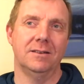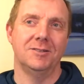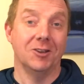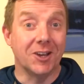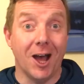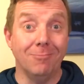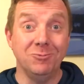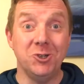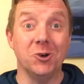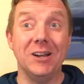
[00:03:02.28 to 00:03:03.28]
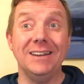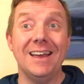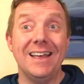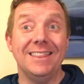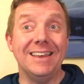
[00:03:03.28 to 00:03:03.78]
So come join
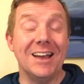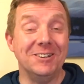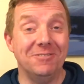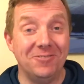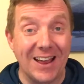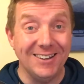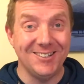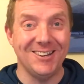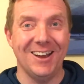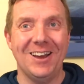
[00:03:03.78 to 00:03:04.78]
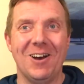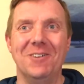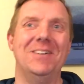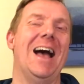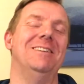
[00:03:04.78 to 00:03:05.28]
the adventure
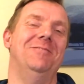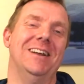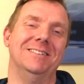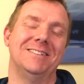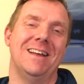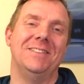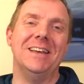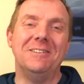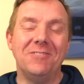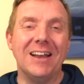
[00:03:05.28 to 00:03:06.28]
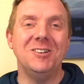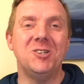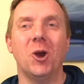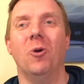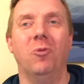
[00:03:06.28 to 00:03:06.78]
of Advent, the
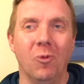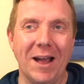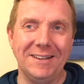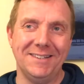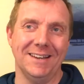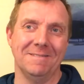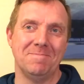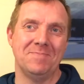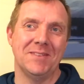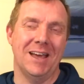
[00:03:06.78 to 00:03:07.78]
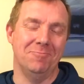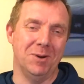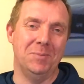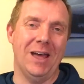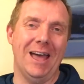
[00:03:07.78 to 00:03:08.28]
adventure of waiting, and
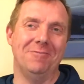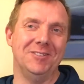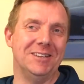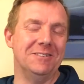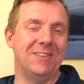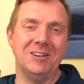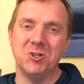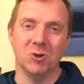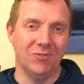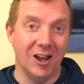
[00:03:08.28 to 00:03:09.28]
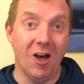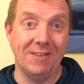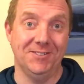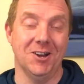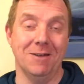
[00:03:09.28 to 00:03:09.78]
prepare for the adventure of a
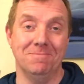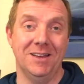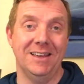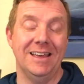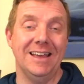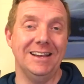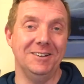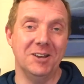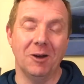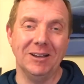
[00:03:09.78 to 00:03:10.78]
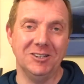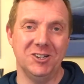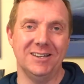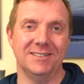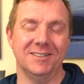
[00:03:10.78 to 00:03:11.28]
lifetime in knowing
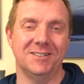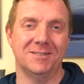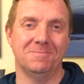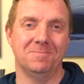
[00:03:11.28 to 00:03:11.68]
Jesus.